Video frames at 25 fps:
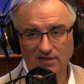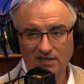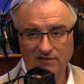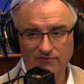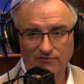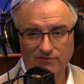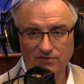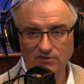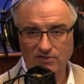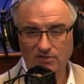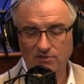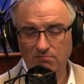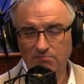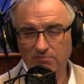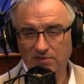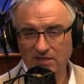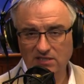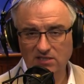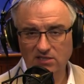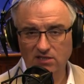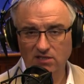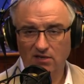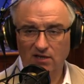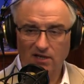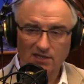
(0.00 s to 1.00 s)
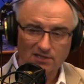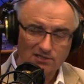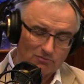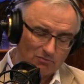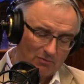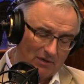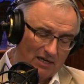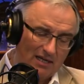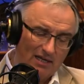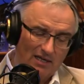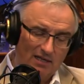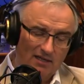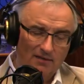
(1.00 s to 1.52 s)
And if there's some bits lost,
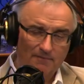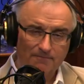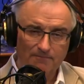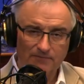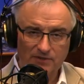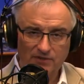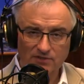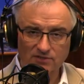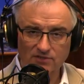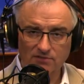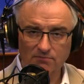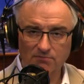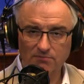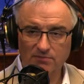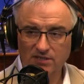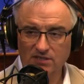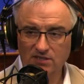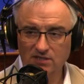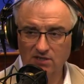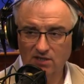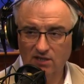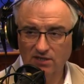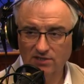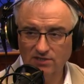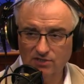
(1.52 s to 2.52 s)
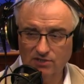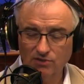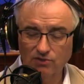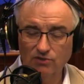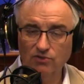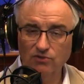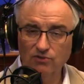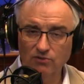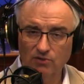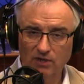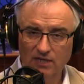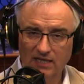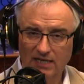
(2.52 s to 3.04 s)
well, there's some bits lost. So you
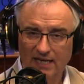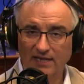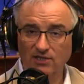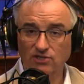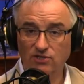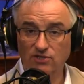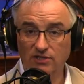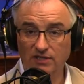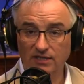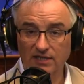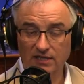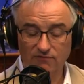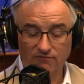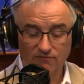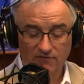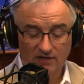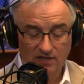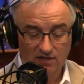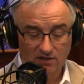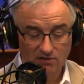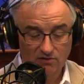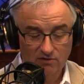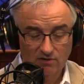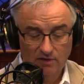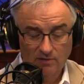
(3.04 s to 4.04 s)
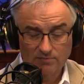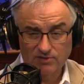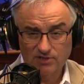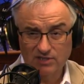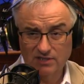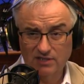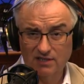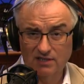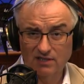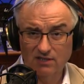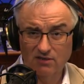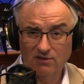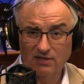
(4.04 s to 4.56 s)
do occasionally get file corruption
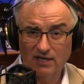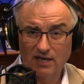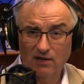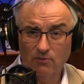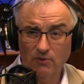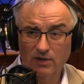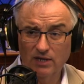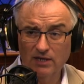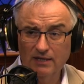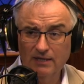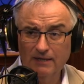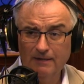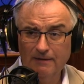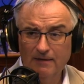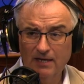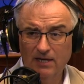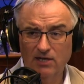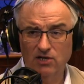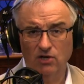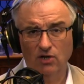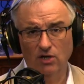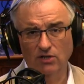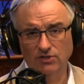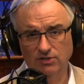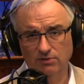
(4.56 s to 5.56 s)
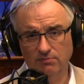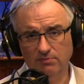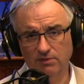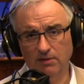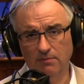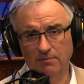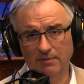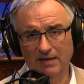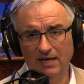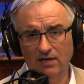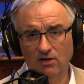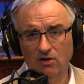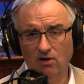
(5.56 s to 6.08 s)
in there that way. It could also be
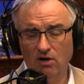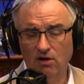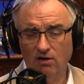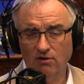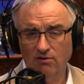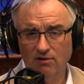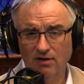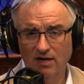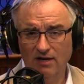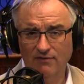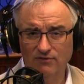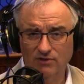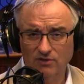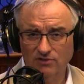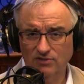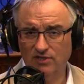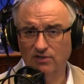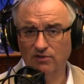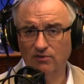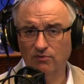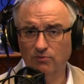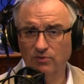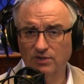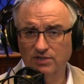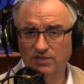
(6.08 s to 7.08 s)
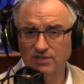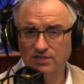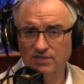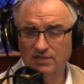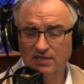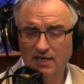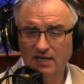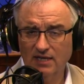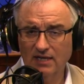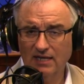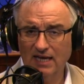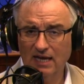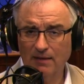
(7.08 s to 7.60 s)
a bad hard drive. There's other reasons
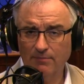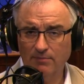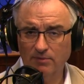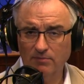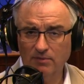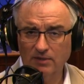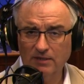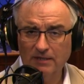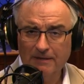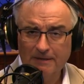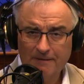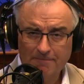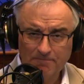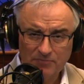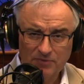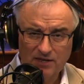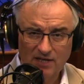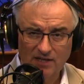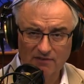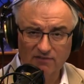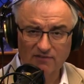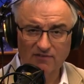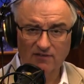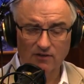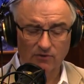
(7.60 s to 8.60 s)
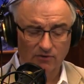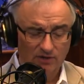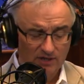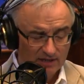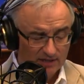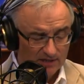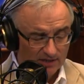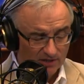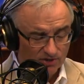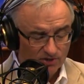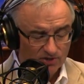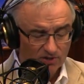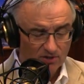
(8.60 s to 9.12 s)
that could happen. But in theory, a
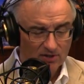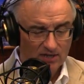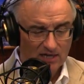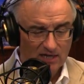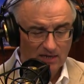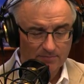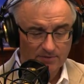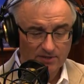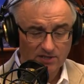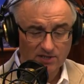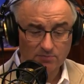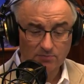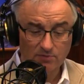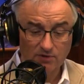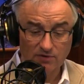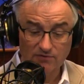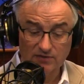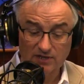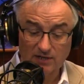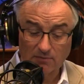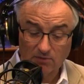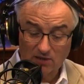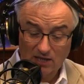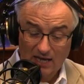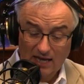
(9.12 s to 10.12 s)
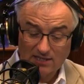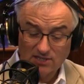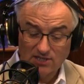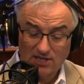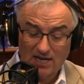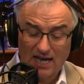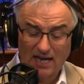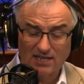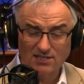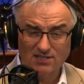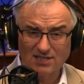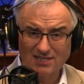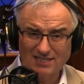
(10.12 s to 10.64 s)
digital copy is perfect. I'm glad you
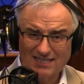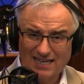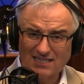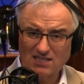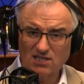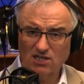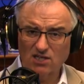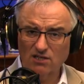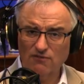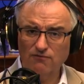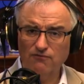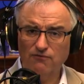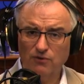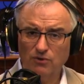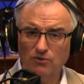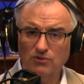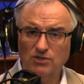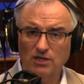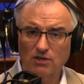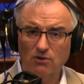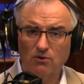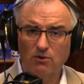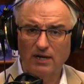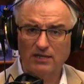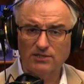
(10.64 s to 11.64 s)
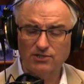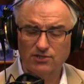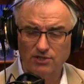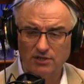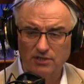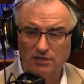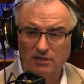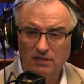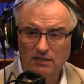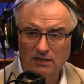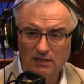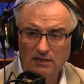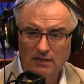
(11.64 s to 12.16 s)
asked, because that's a confusing
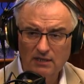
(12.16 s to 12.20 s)
question.